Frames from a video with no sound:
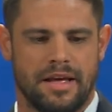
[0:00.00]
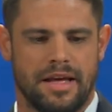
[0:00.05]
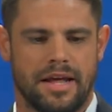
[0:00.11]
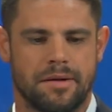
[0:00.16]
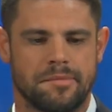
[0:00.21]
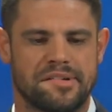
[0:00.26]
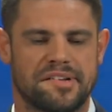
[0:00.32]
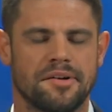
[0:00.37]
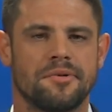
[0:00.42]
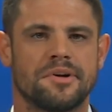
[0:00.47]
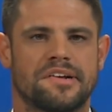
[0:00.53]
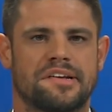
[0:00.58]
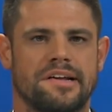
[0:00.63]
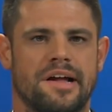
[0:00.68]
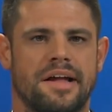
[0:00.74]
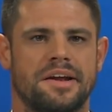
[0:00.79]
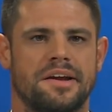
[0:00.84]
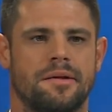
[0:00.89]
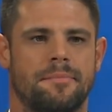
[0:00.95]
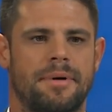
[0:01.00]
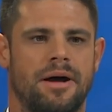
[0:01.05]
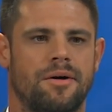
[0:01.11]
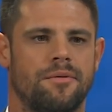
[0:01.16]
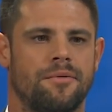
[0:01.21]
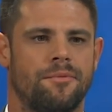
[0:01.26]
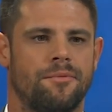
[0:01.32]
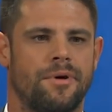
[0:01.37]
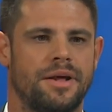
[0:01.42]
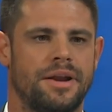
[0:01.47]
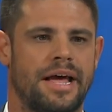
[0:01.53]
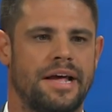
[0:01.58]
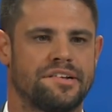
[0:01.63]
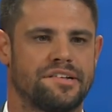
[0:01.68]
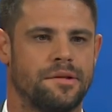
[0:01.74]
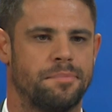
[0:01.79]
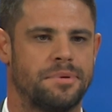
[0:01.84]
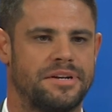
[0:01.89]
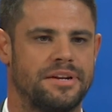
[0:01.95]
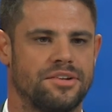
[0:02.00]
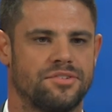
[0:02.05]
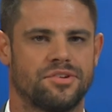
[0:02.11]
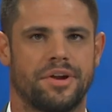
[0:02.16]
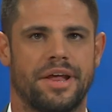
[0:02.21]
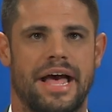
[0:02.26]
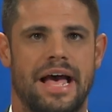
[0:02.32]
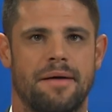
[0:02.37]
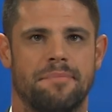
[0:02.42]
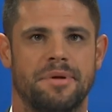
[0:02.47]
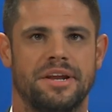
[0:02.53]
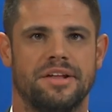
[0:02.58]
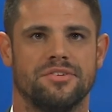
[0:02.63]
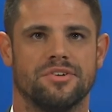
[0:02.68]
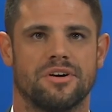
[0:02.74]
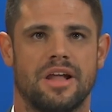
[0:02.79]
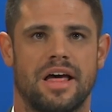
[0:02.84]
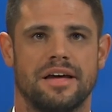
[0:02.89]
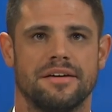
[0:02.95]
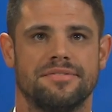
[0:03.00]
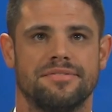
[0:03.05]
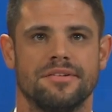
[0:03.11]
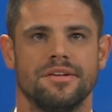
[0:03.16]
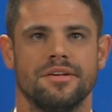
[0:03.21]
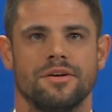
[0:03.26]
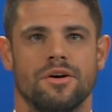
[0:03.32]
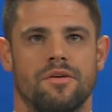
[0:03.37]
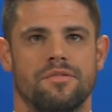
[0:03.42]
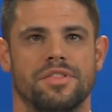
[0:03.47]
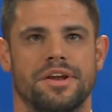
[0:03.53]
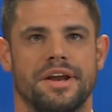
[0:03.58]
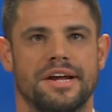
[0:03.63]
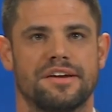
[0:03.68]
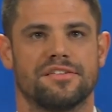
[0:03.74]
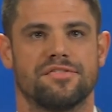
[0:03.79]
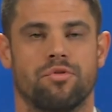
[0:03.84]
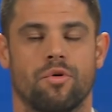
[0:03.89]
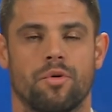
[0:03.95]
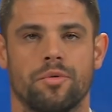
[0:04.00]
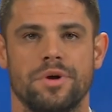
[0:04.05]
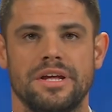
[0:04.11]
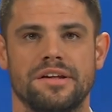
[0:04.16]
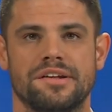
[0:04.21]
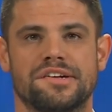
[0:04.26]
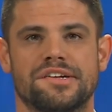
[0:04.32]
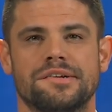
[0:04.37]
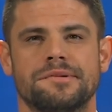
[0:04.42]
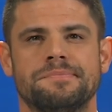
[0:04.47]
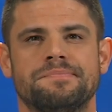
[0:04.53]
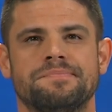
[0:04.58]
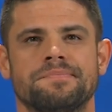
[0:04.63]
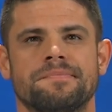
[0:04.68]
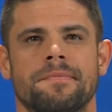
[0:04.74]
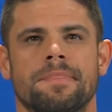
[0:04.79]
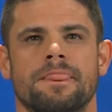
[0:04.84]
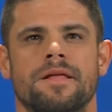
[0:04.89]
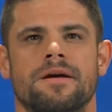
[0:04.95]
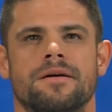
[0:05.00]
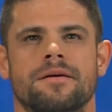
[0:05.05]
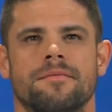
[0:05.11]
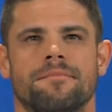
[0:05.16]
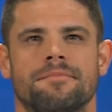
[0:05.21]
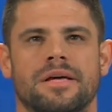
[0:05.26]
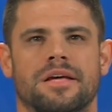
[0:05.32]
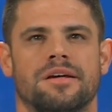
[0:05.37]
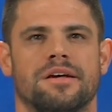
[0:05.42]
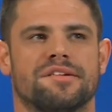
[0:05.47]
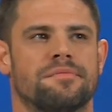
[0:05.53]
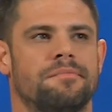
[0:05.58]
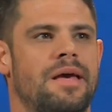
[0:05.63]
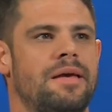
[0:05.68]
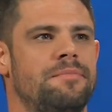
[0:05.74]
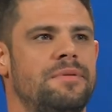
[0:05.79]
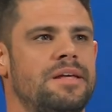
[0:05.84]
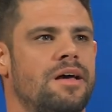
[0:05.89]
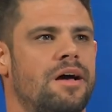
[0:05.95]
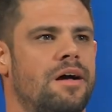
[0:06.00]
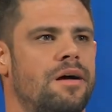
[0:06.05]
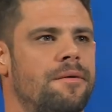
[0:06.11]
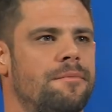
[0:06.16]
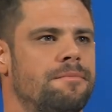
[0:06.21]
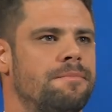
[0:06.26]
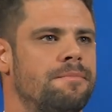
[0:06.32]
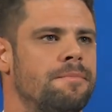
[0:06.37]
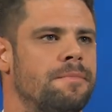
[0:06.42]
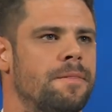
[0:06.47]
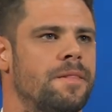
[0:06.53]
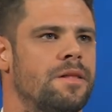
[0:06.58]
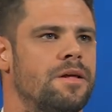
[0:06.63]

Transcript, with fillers: And I'm so excited about what has the potential to happen in your life over the next four weeks, because maybe um,